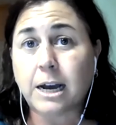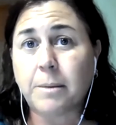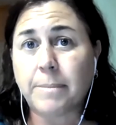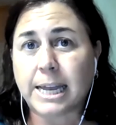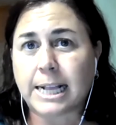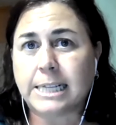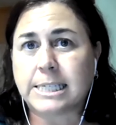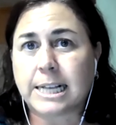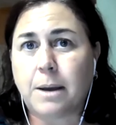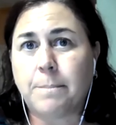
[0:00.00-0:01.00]
Um, it
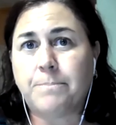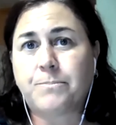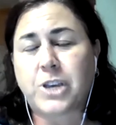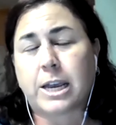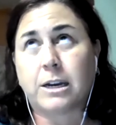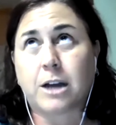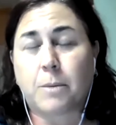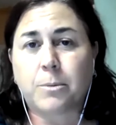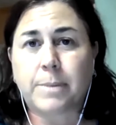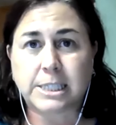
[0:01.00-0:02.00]
ended up taking a
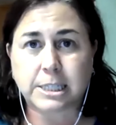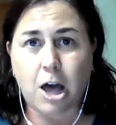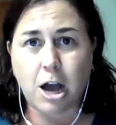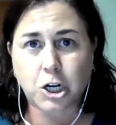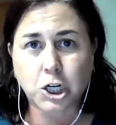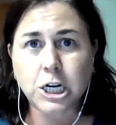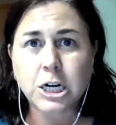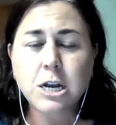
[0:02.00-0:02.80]
couple months longer.